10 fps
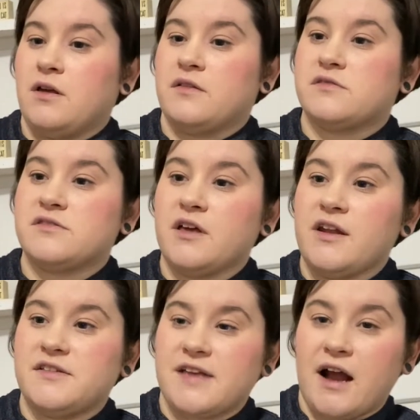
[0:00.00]
It's not
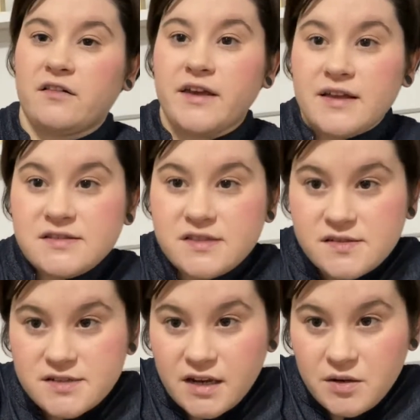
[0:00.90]
exactly
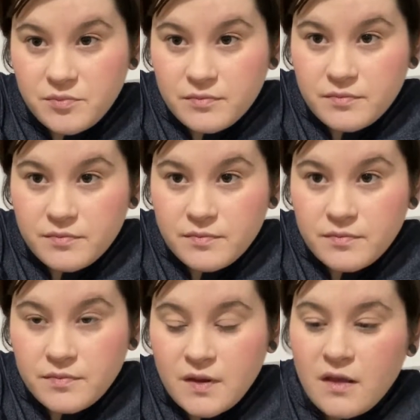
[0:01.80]
consistent,
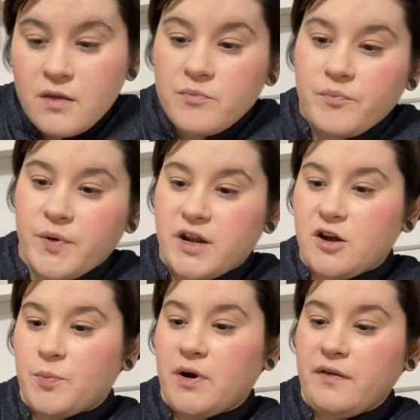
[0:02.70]
but
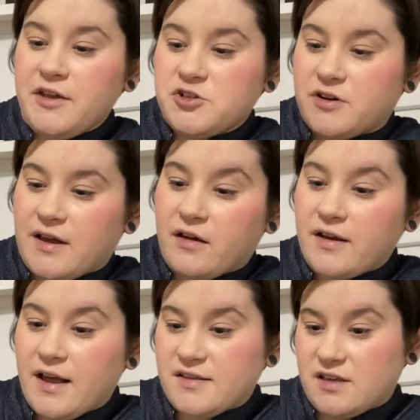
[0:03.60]
it'll probably turn
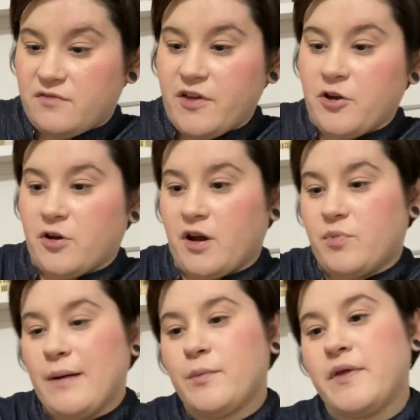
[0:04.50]
out as a fingering,
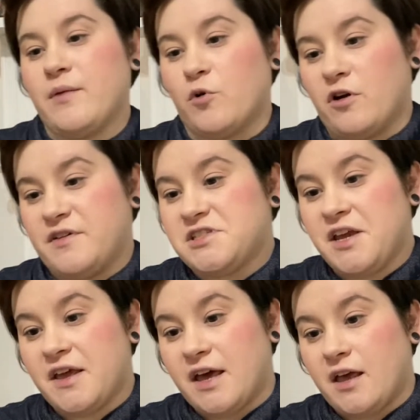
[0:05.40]
probably more of a
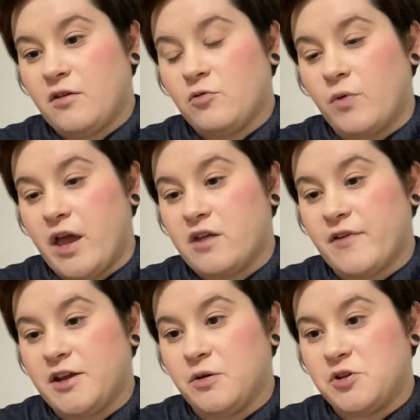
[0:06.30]
DK weight if
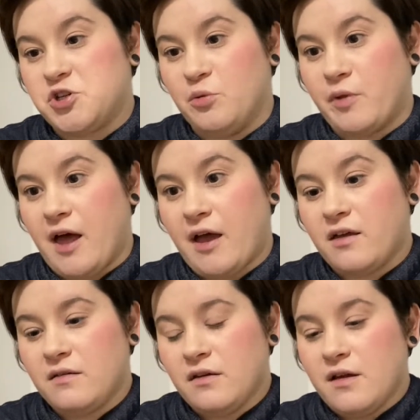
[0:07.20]
I do a 2-ply.
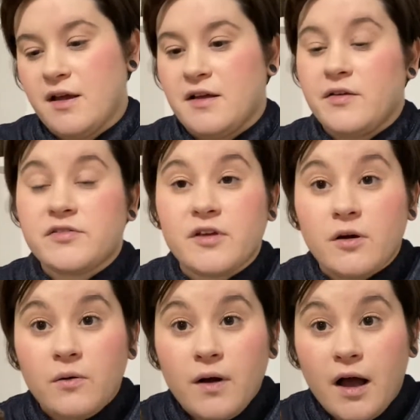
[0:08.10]

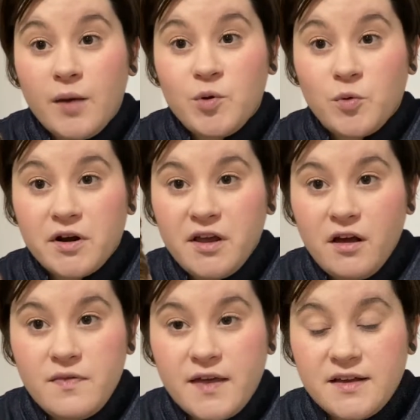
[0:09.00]
So I've been working
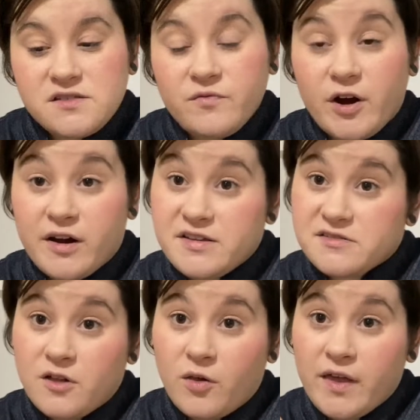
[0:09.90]
on this very
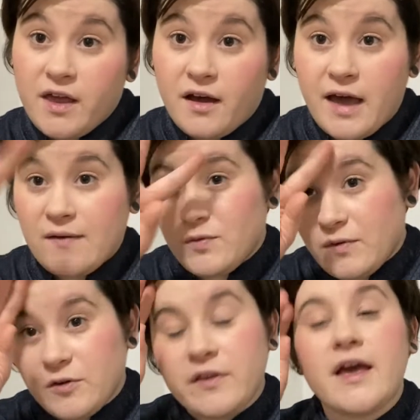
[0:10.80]
slowly. I haven't
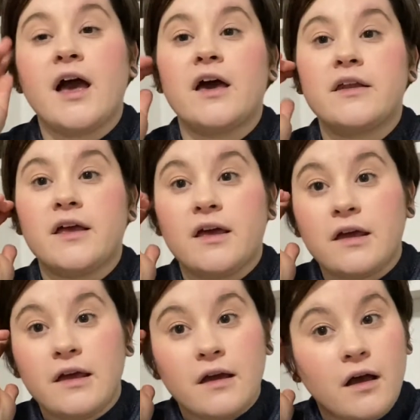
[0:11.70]
really had
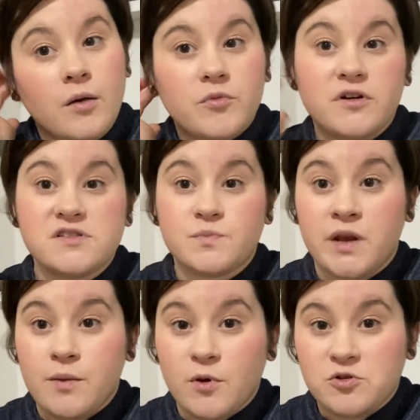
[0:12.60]
a good
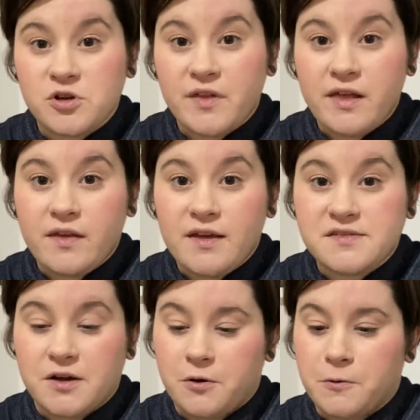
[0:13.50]
spinning mojo lately,
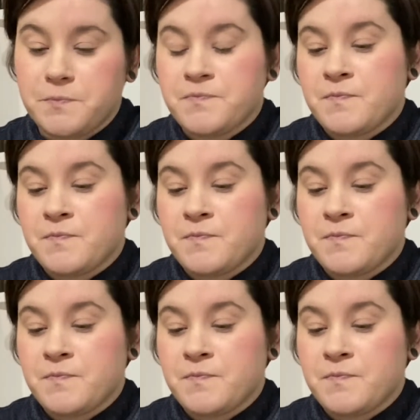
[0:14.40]
so